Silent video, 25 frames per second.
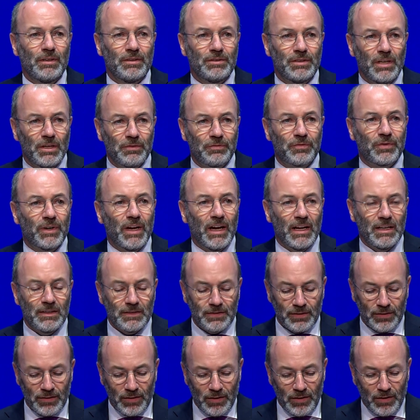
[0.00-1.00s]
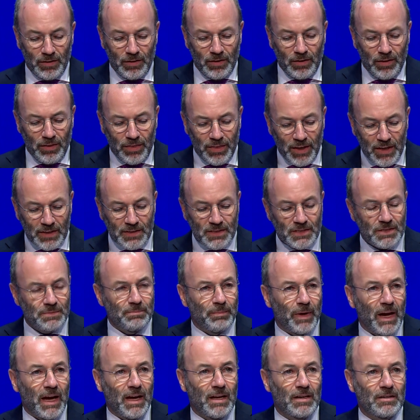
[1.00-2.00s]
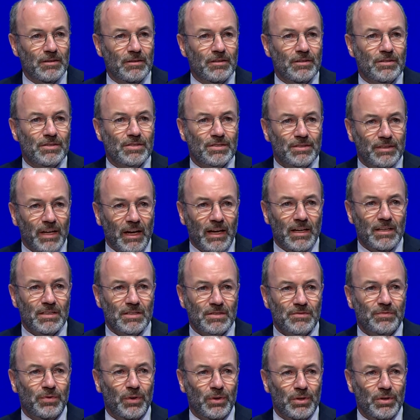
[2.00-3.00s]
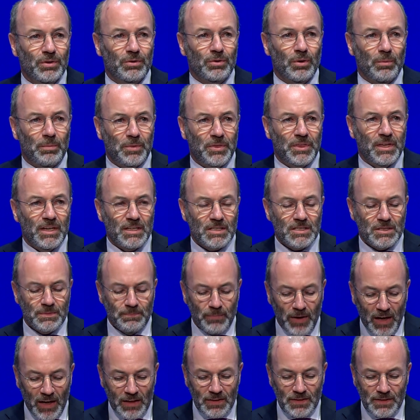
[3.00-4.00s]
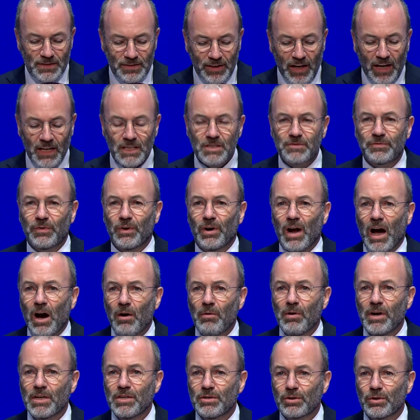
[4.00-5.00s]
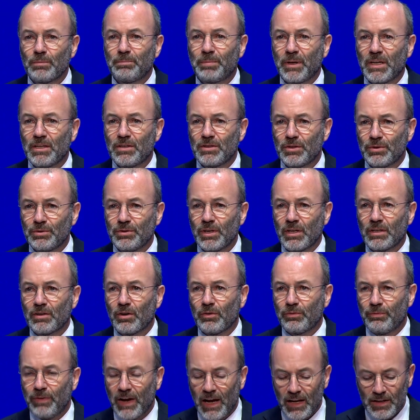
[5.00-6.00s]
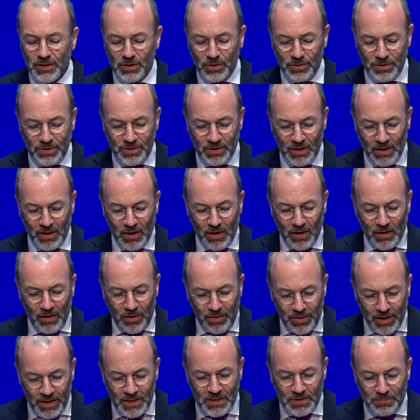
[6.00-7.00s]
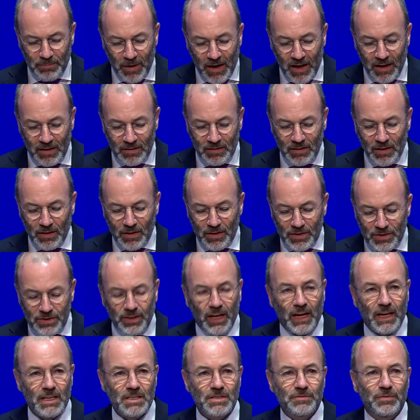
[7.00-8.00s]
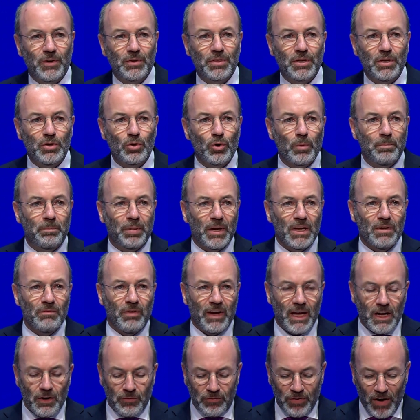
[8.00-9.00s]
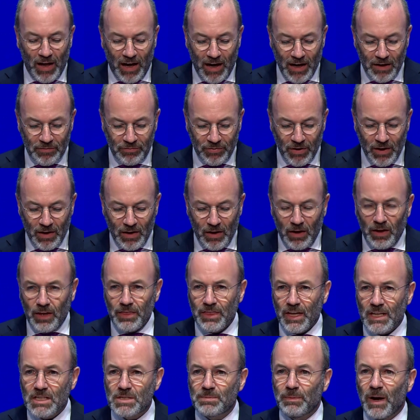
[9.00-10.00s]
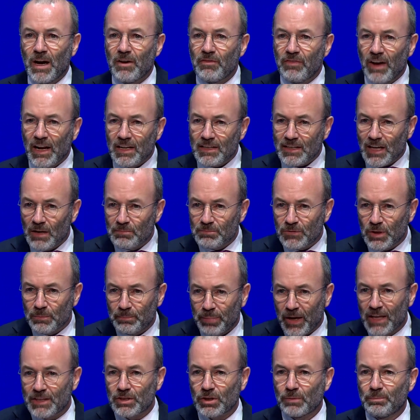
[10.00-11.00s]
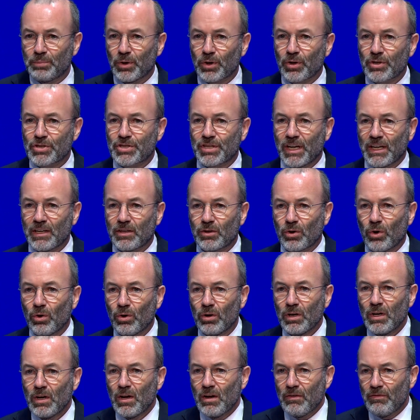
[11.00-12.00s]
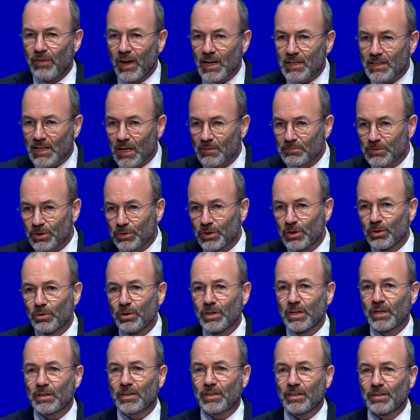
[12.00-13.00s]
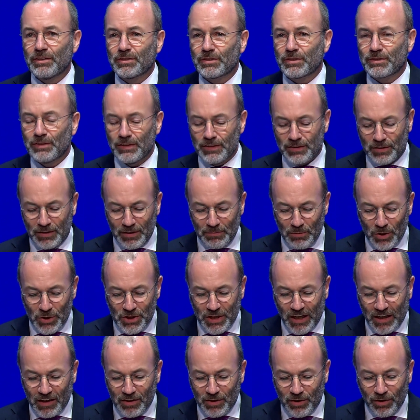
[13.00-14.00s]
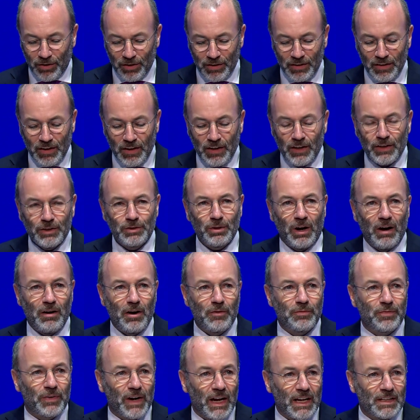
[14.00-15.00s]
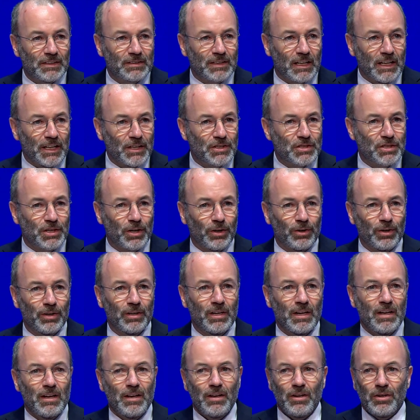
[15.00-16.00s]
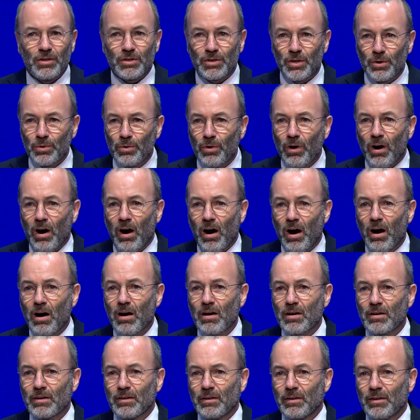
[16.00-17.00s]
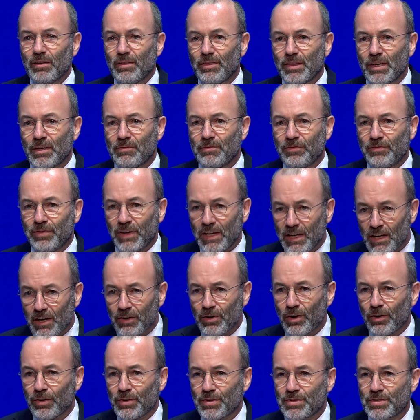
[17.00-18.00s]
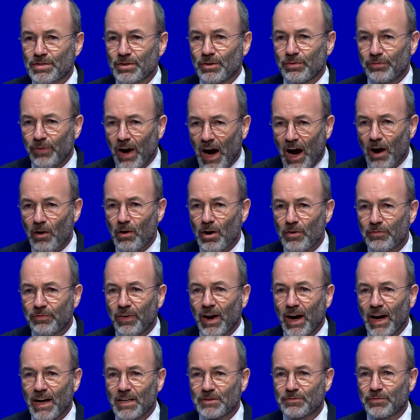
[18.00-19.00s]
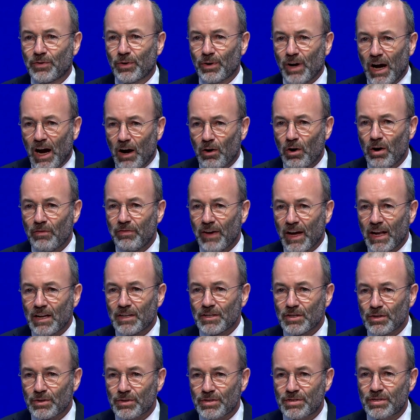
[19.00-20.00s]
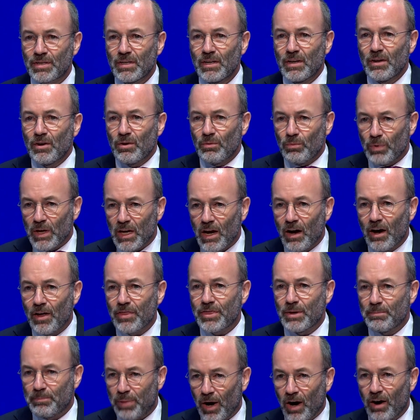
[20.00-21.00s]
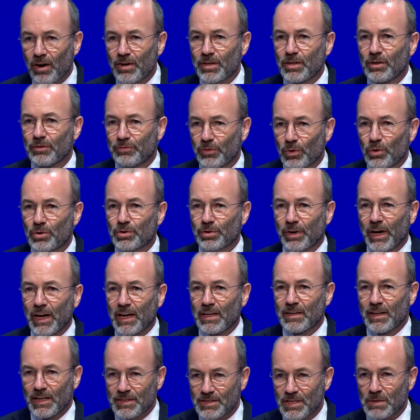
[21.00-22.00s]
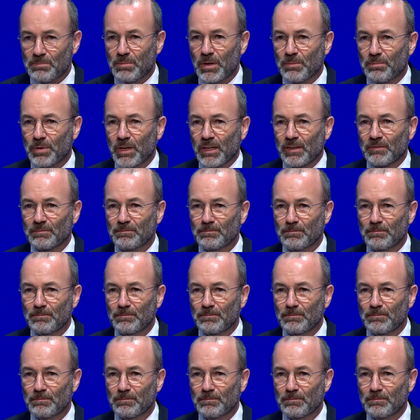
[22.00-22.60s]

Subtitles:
Dear friend, this man stands for Europe. This man stands for our European Union of values. This man stands for the European way of life. And that's why welcome to Petro Poroshenko, welcome to Yulia Tymoshenko, to our friend Klitschko. You are the heroes of our fight for our values. We are the party of Ukraine as EPP.